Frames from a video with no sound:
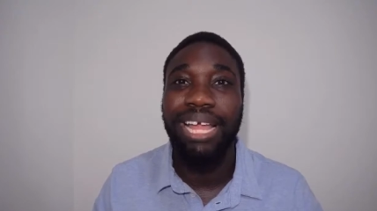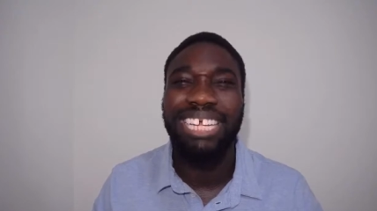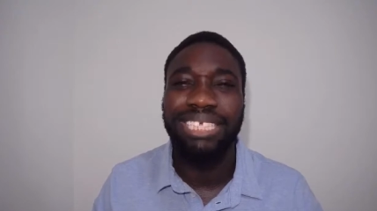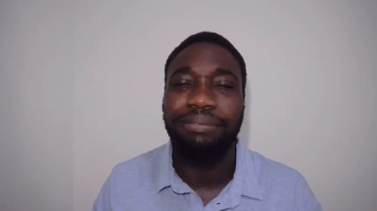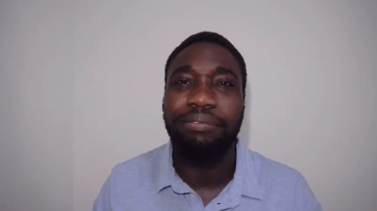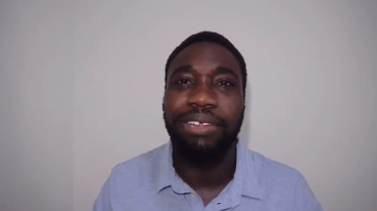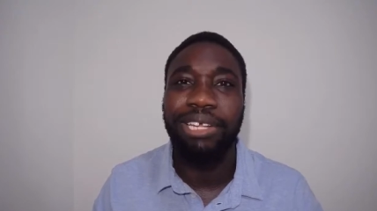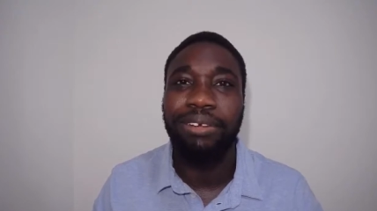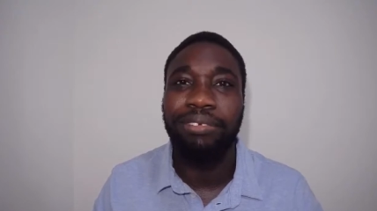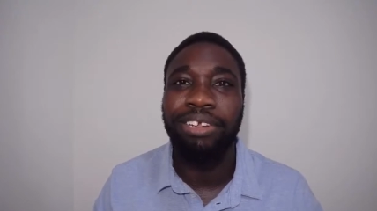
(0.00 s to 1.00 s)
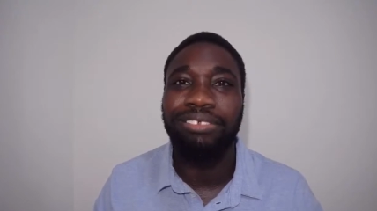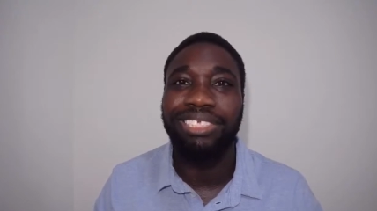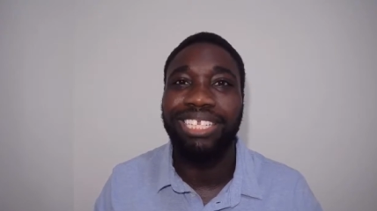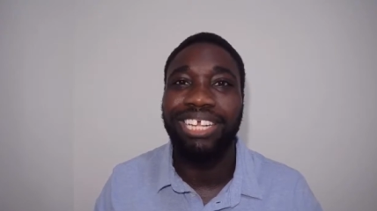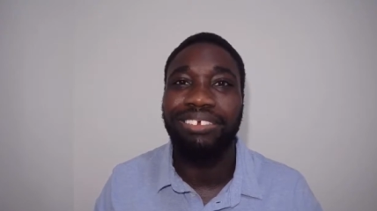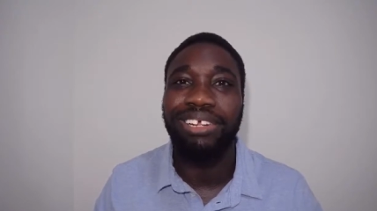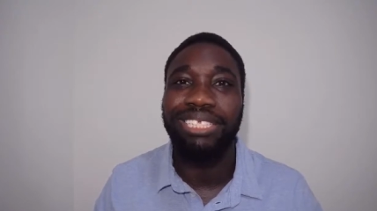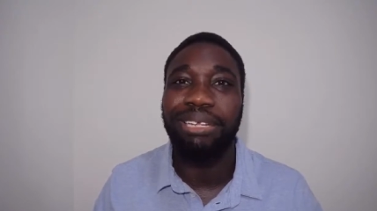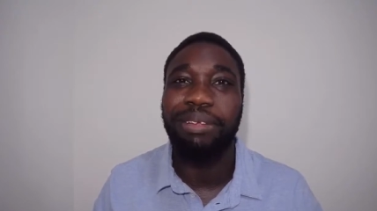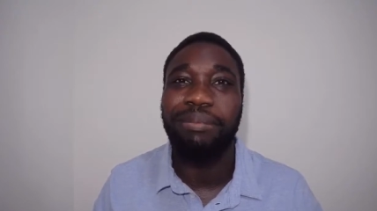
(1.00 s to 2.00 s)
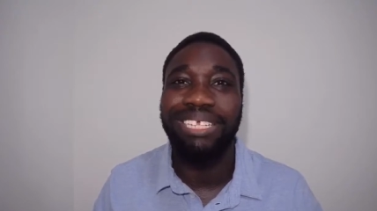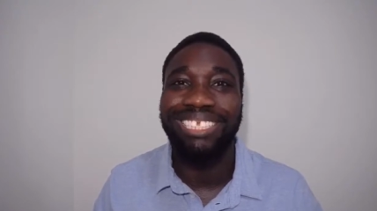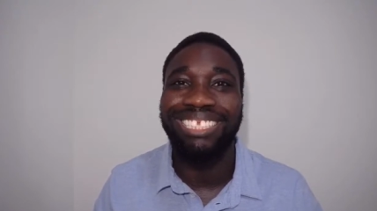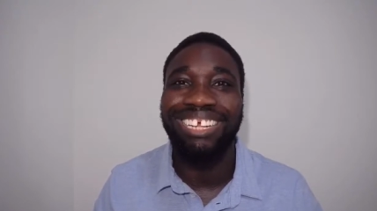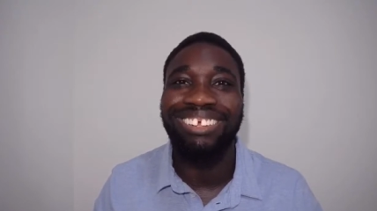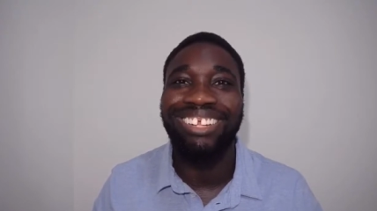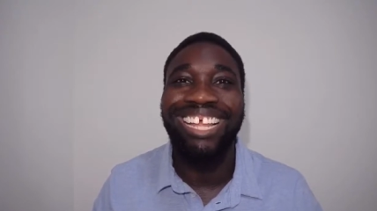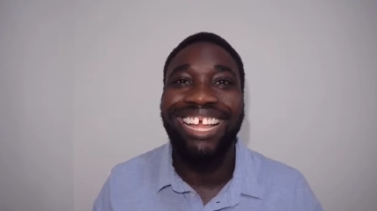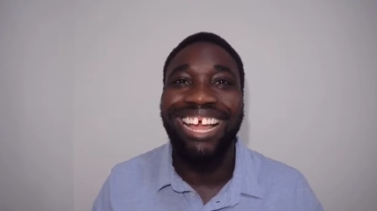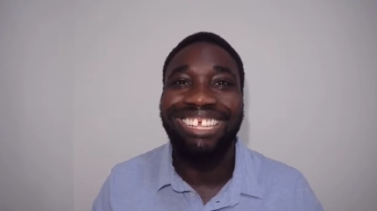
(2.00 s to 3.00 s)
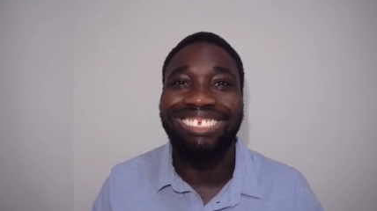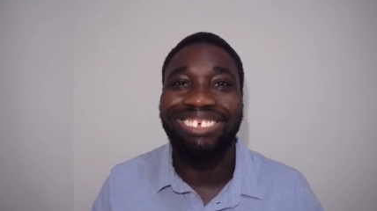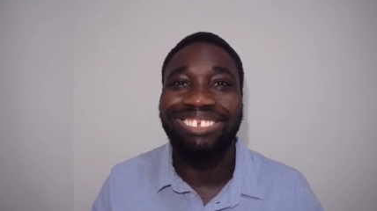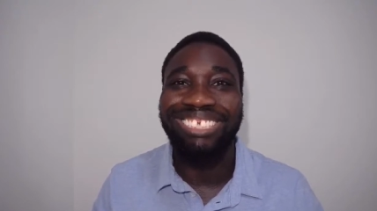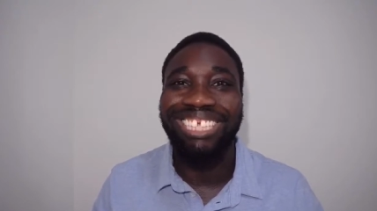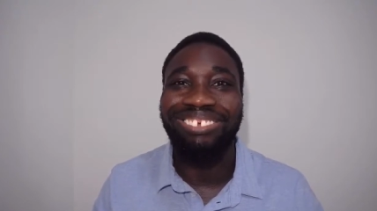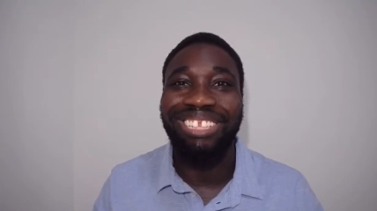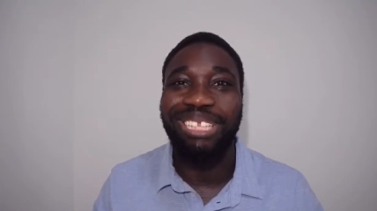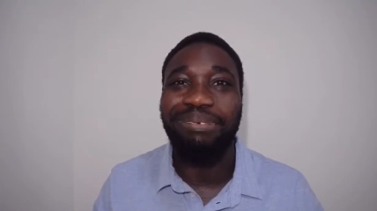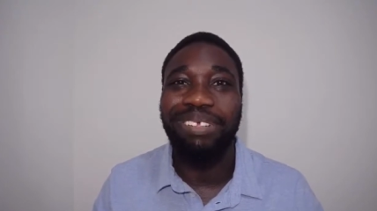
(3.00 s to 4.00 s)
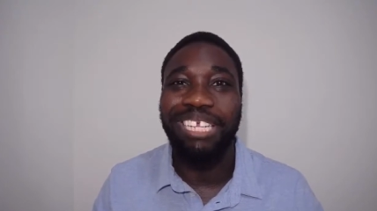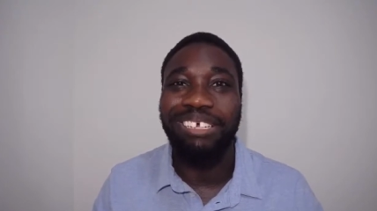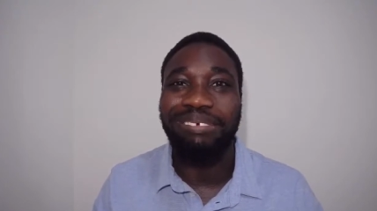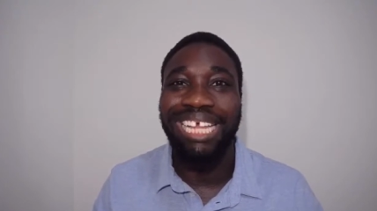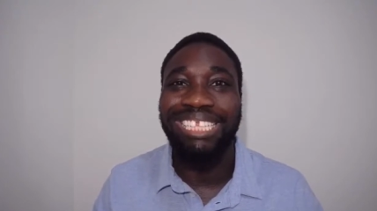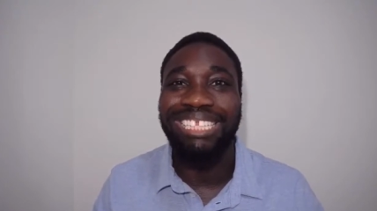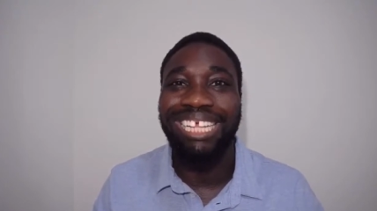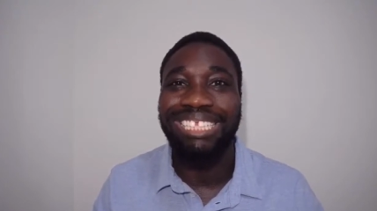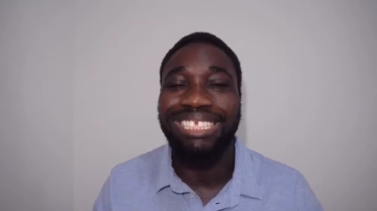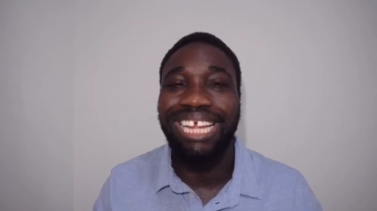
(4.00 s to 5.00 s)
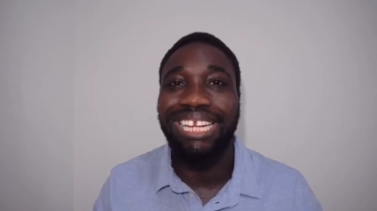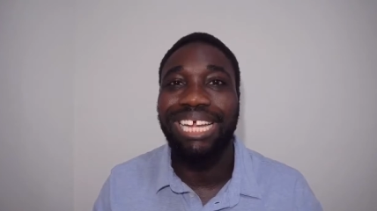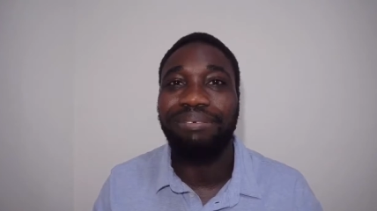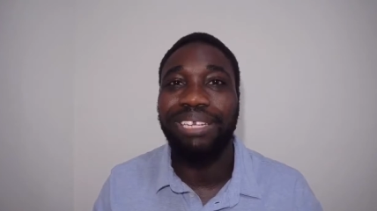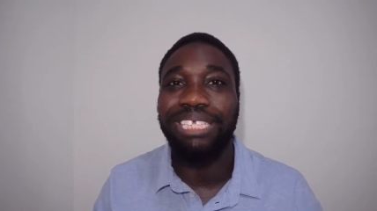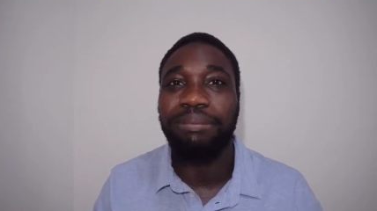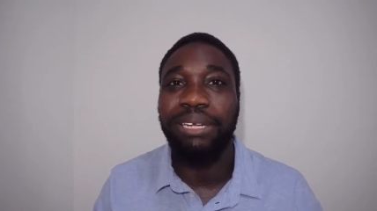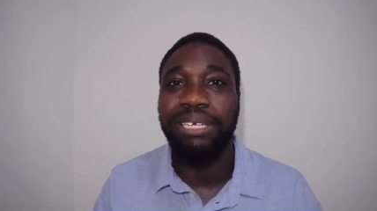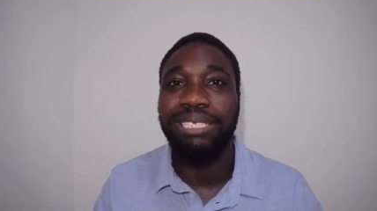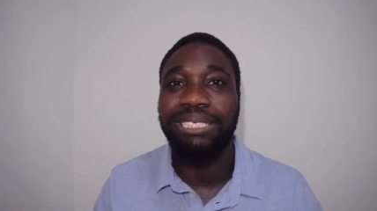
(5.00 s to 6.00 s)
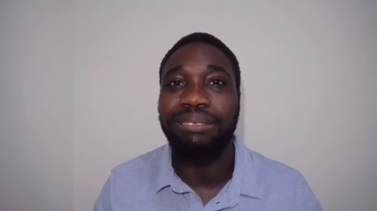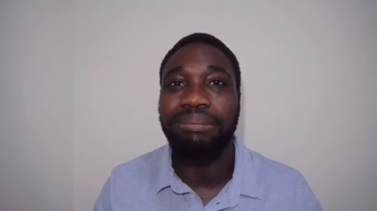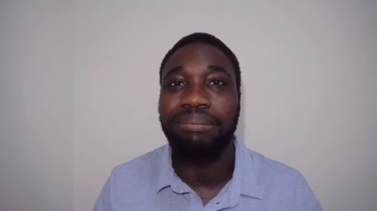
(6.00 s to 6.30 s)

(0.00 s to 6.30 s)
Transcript: I actually have a video. If you're interested later on, send me a message. I'll I'll share share with you the video of that that skydiving experience.